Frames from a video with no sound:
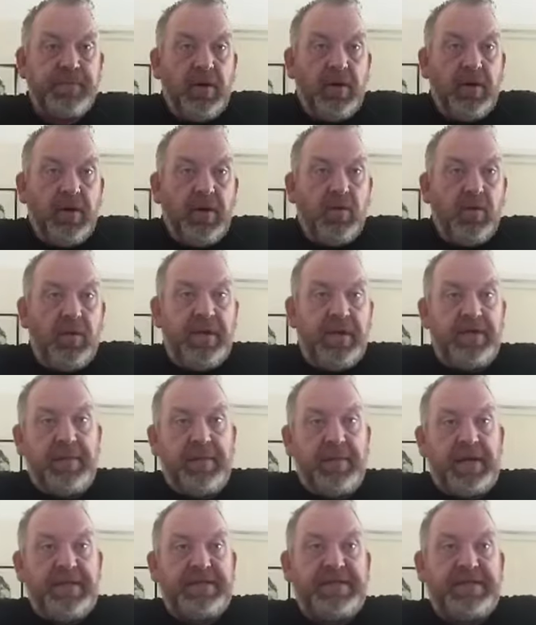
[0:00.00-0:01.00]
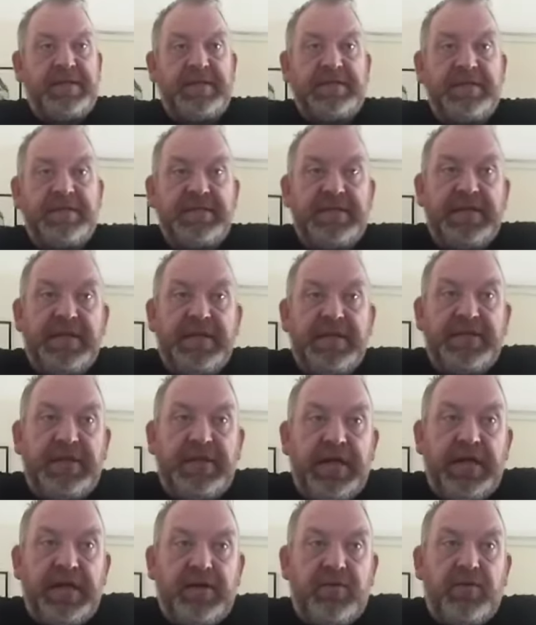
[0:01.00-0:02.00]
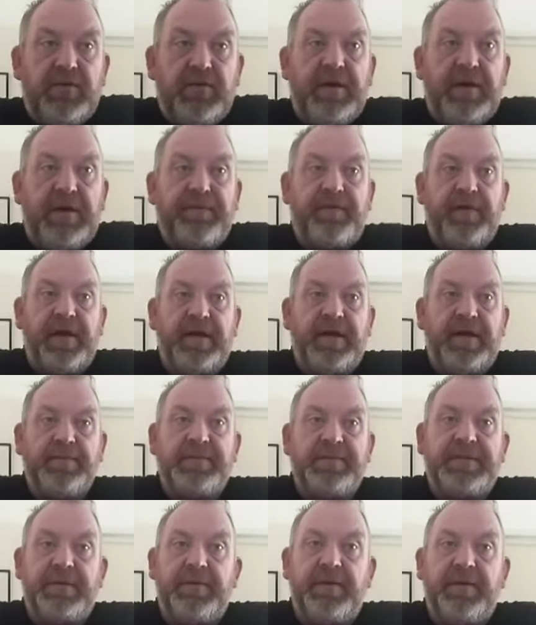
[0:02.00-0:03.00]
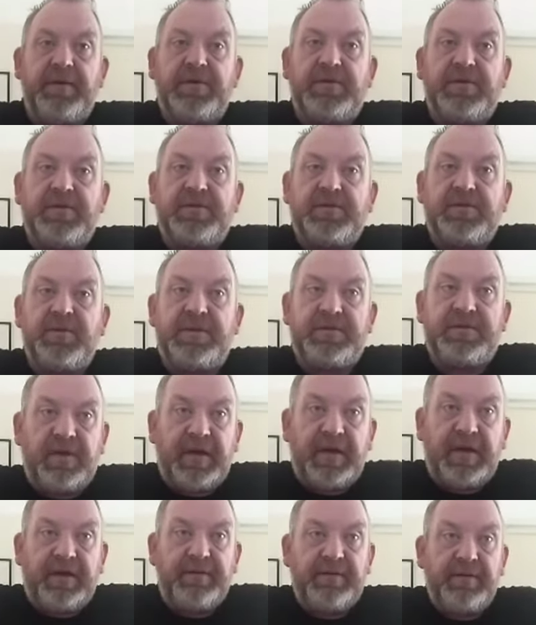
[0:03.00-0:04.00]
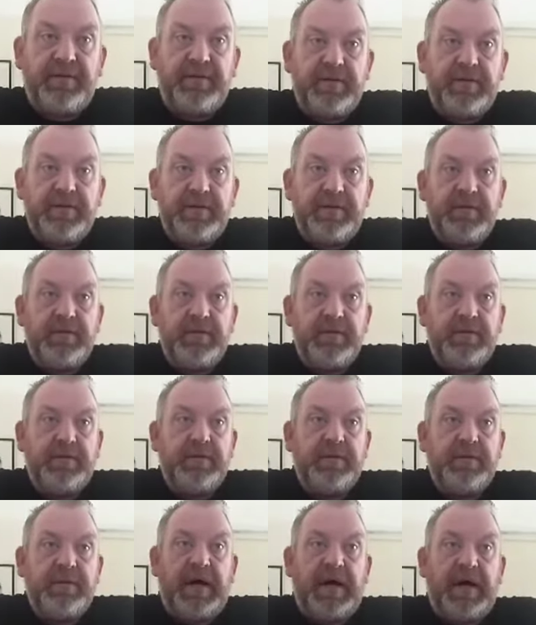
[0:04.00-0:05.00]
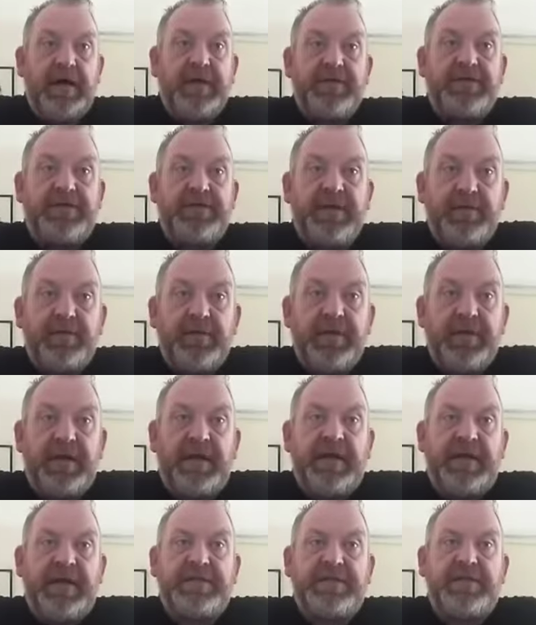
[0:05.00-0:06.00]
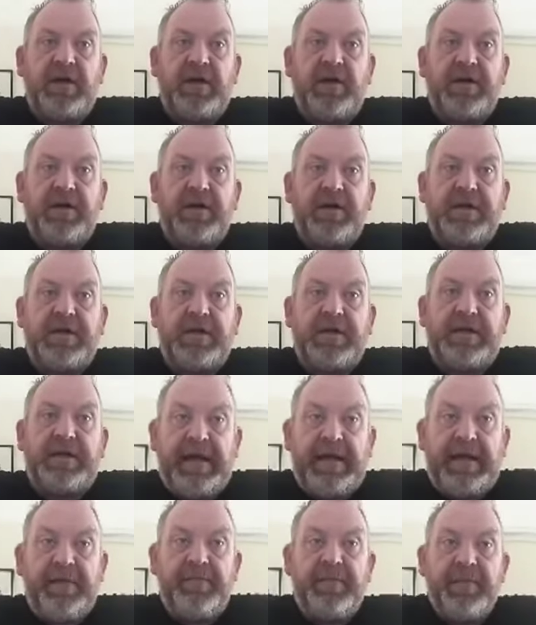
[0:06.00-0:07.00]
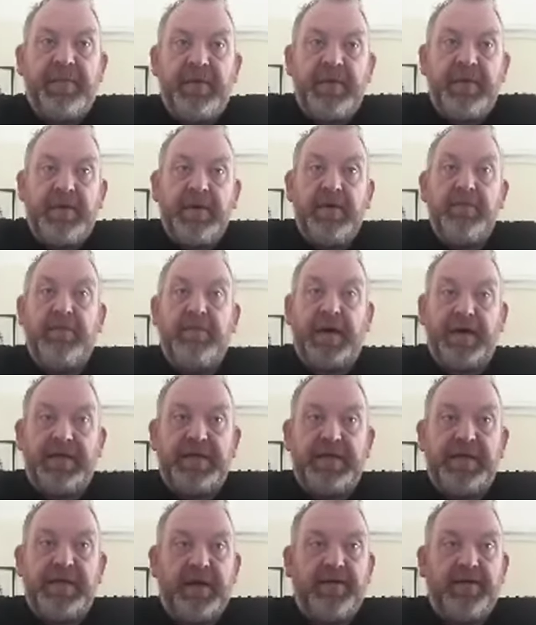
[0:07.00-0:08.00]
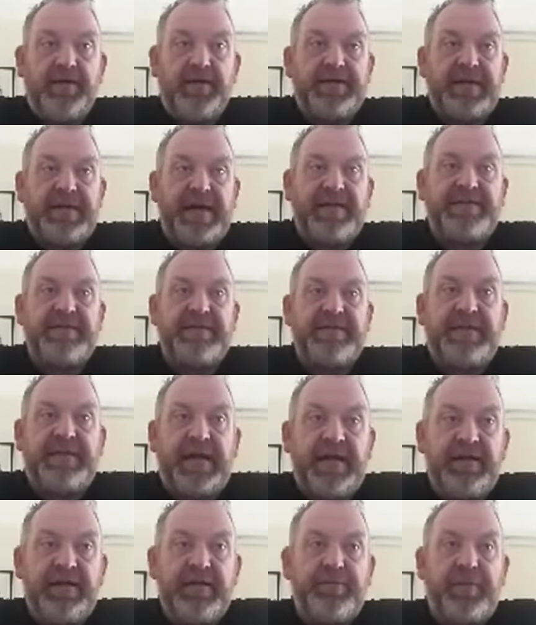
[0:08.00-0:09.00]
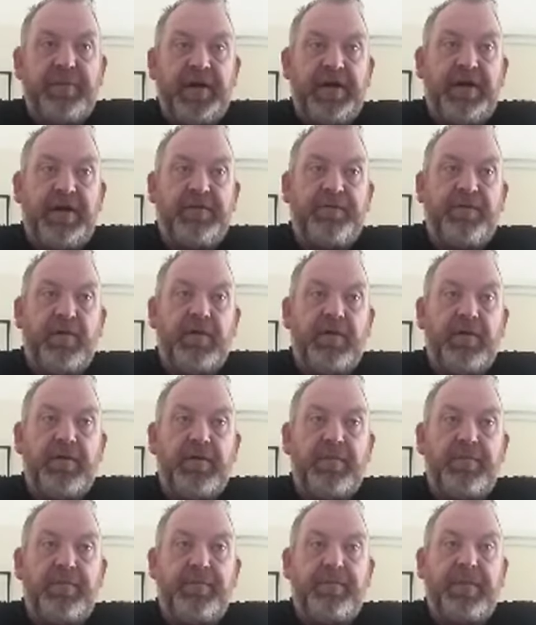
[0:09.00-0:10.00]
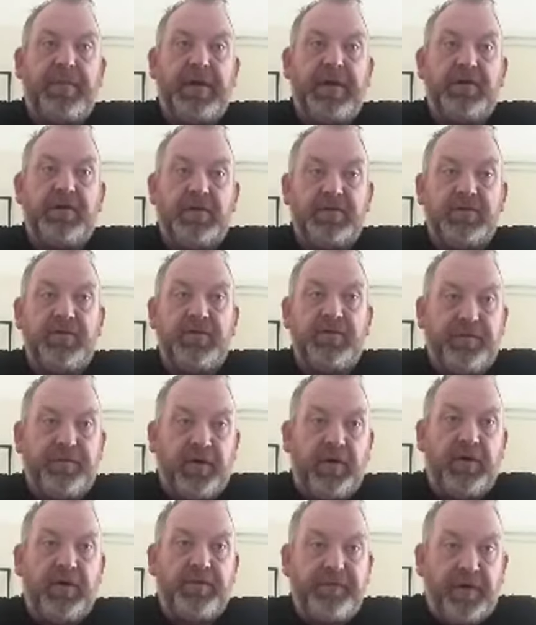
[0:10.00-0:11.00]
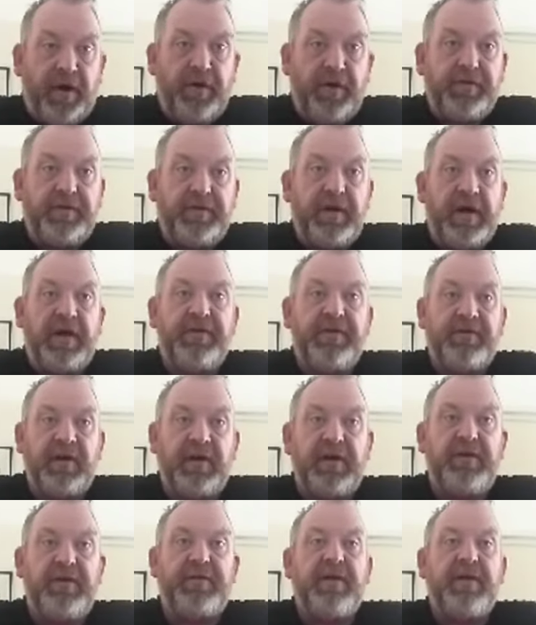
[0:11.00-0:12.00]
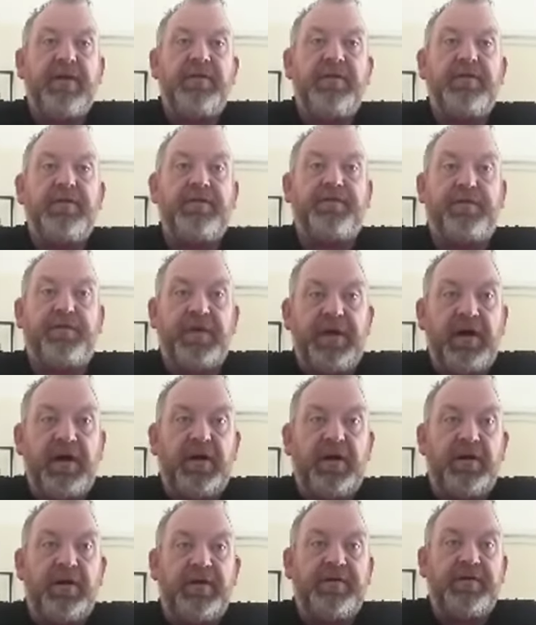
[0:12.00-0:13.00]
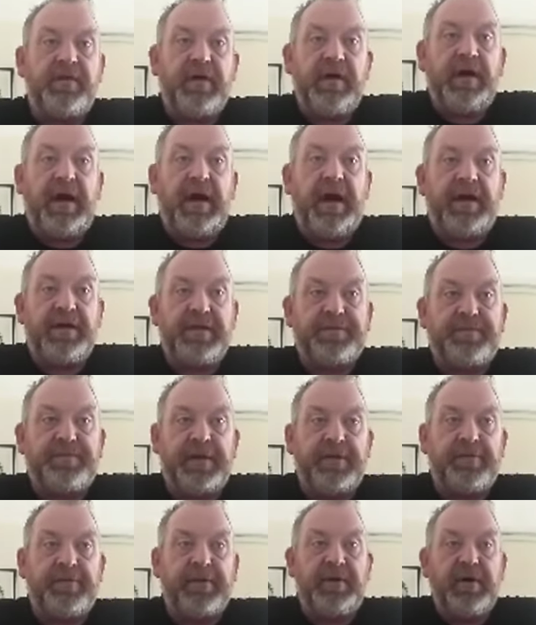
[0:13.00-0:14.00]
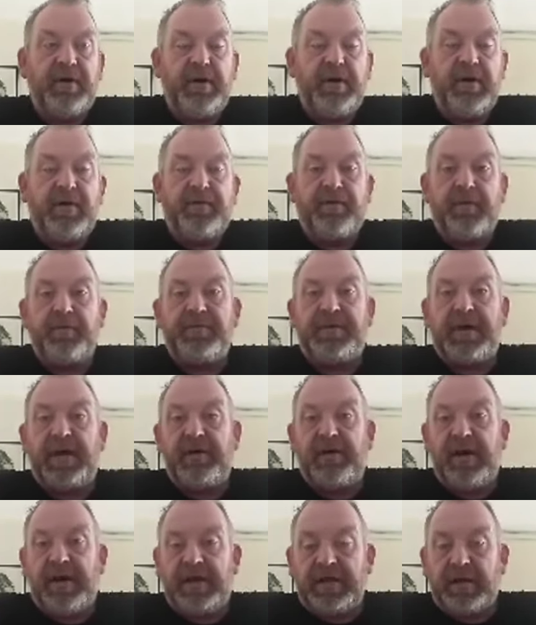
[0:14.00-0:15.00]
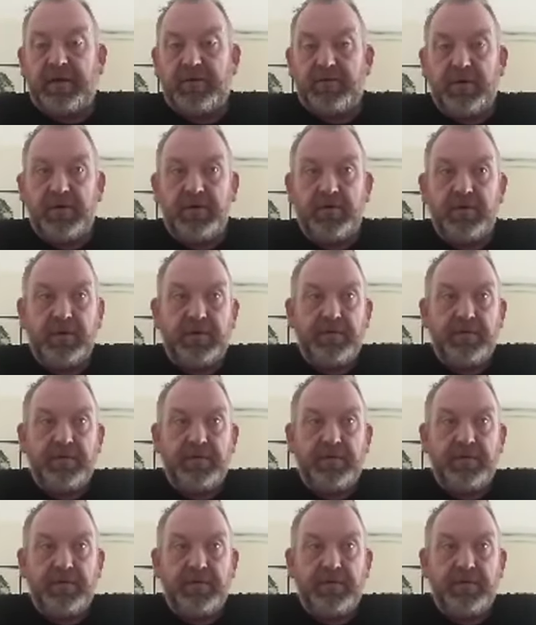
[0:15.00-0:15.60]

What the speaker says: We demand citizens initiated referendum similar to Switzerland, a legitimate and historical claim by the Irish as intended by those who fought and died to free Ireland and its people from tyrannical rule.